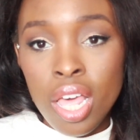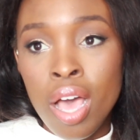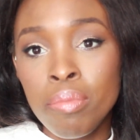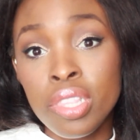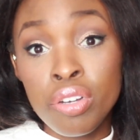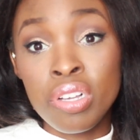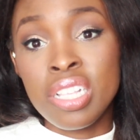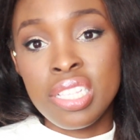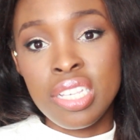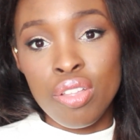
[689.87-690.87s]
um, little
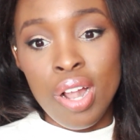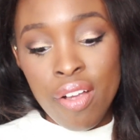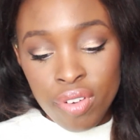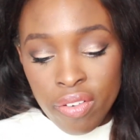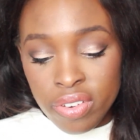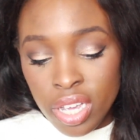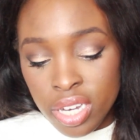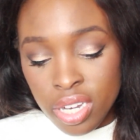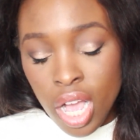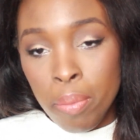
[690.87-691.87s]
concealer after I'm
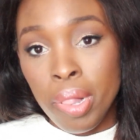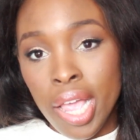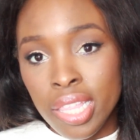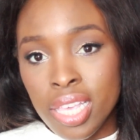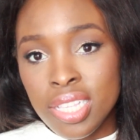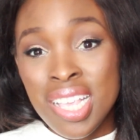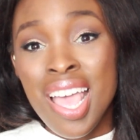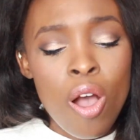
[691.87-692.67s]
done applying this.